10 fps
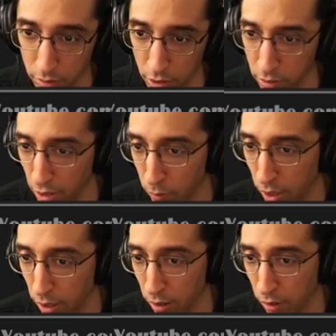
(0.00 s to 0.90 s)
Doesn't take
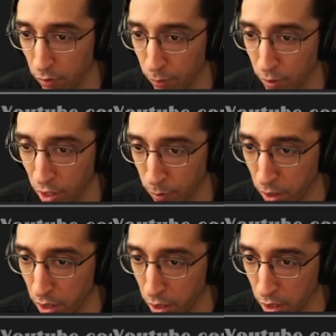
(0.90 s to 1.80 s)
reading. If he takes me
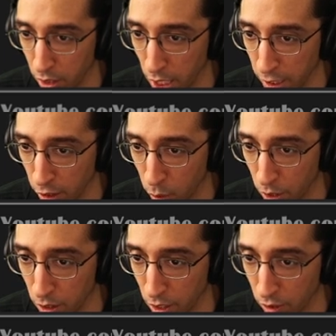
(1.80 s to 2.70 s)
to here, I can go
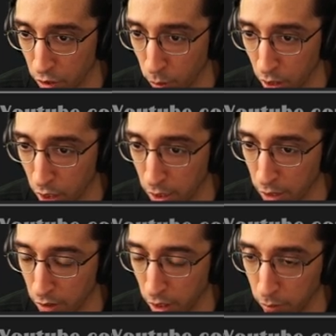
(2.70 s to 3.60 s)
underneath this way or
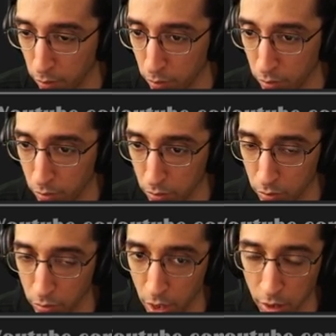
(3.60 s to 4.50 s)
connect up.
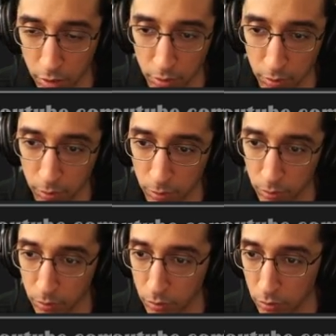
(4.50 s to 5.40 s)
Right?
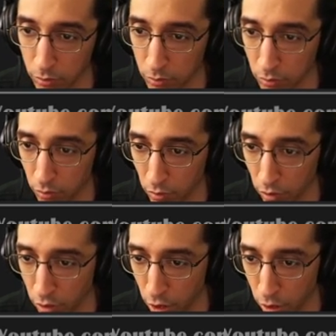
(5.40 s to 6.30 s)

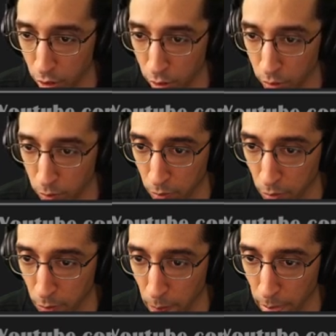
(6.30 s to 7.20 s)
So...
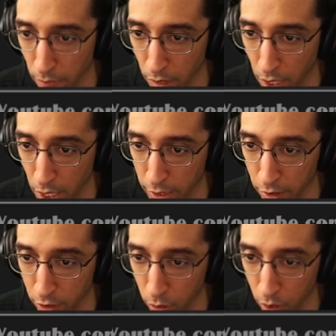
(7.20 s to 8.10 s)
I
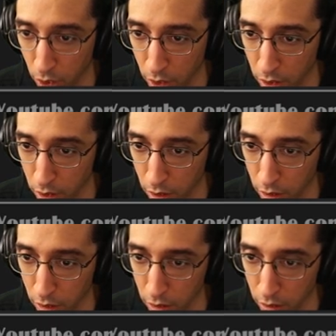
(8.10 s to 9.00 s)
can go, like...
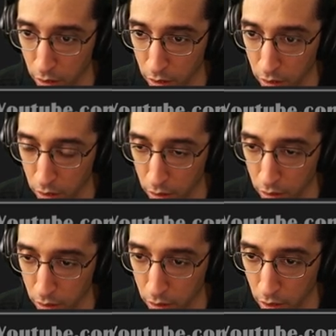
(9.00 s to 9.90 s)

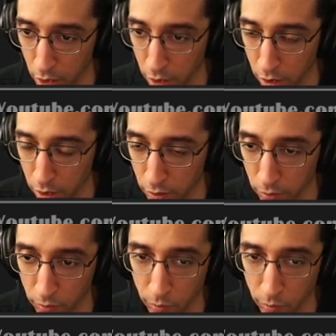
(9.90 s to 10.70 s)
here.